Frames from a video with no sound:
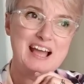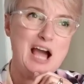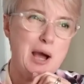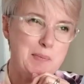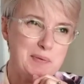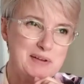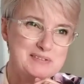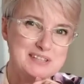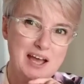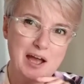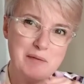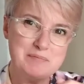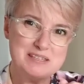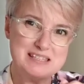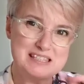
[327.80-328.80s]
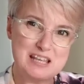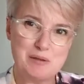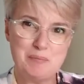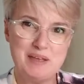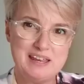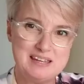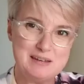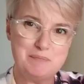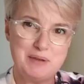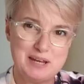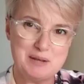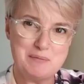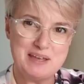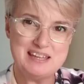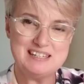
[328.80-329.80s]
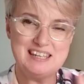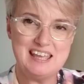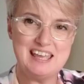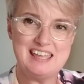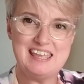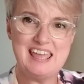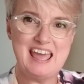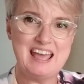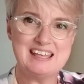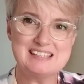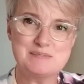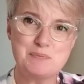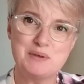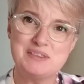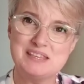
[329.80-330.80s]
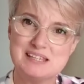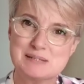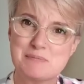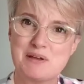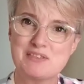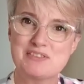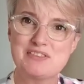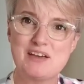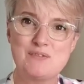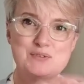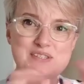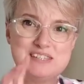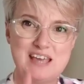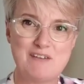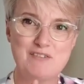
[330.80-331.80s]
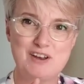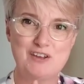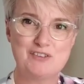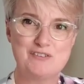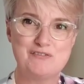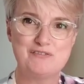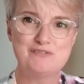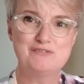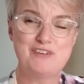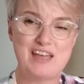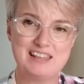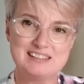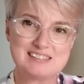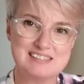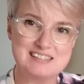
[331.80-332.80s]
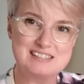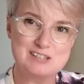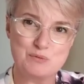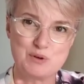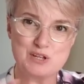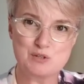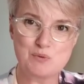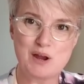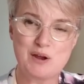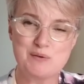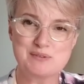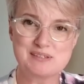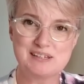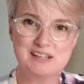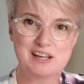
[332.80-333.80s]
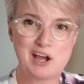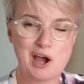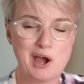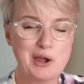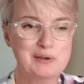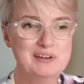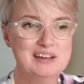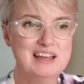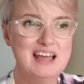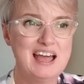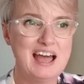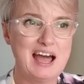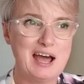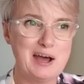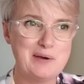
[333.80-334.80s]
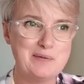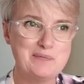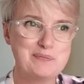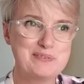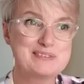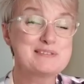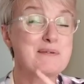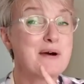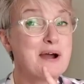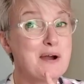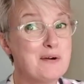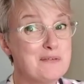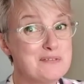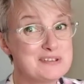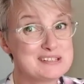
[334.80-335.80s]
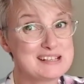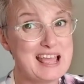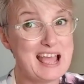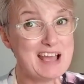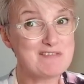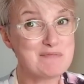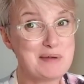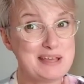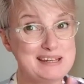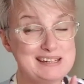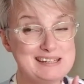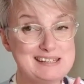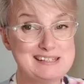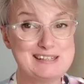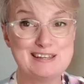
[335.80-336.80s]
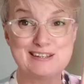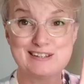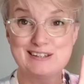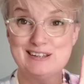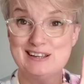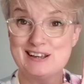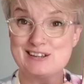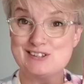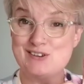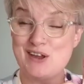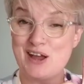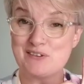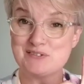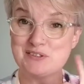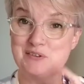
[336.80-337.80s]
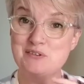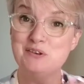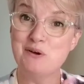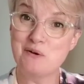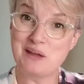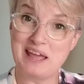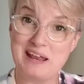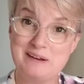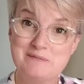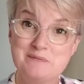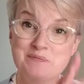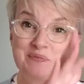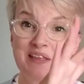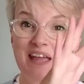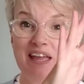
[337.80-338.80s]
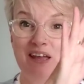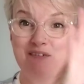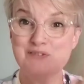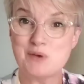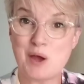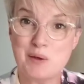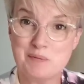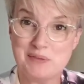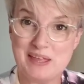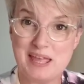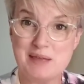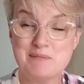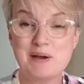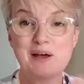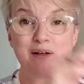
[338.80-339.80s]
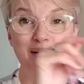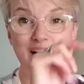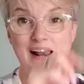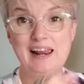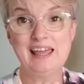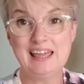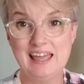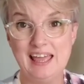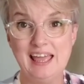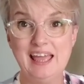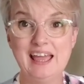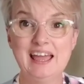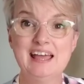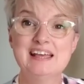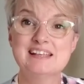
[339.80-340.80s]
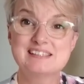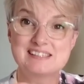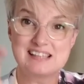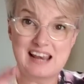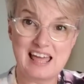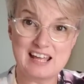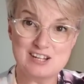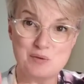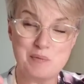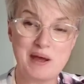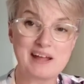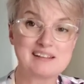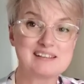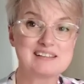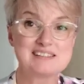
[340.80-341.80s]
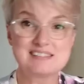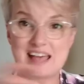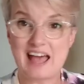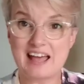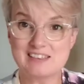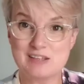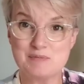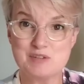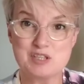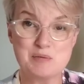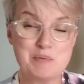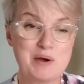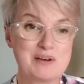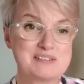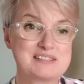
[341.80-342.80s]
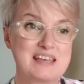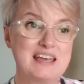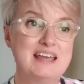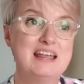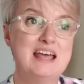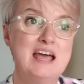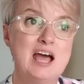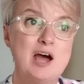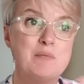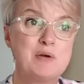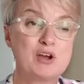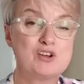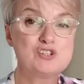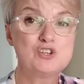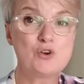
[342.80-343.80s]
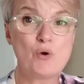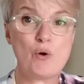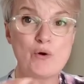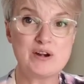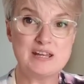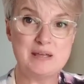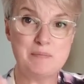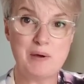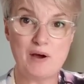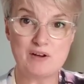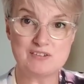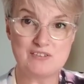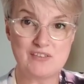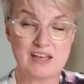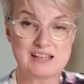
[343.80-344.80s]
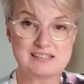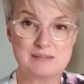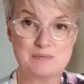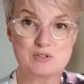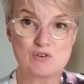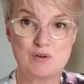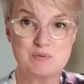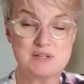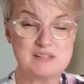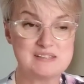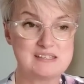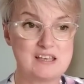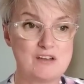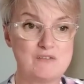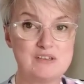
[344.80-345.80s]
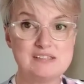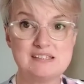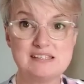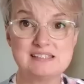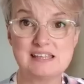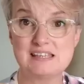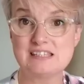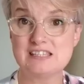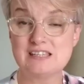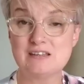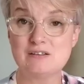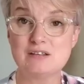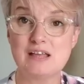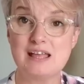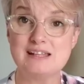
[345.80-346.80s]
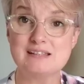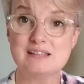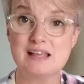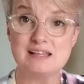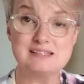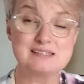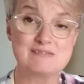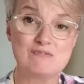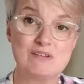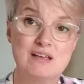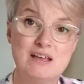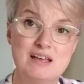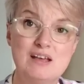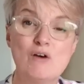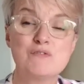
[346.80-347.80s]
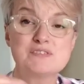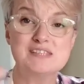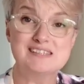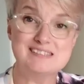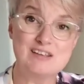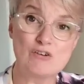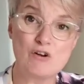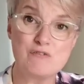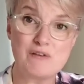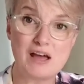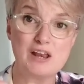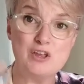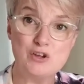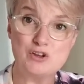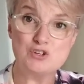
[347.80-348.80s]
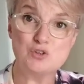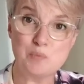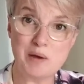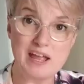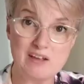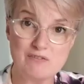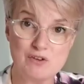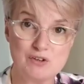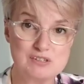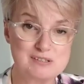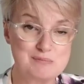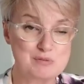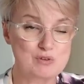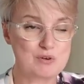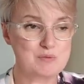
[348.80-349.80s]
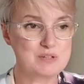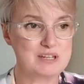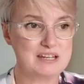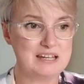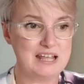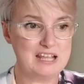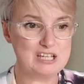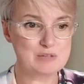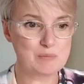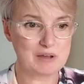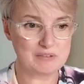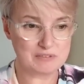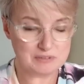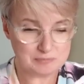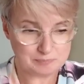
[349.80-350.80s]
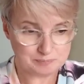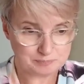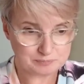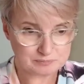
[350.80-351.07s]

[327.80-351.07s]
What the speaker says: Couple of times it's been immediate yes, but this month I was definitely on the fence as to which way I was going to go. So I obviously have made a decision, because you have to log in, you have to open the email, click here, select your patterns, add them to the basket, and because you're already part of that subscription service, it says it's obviously zero value because you're paying for your subscription each month.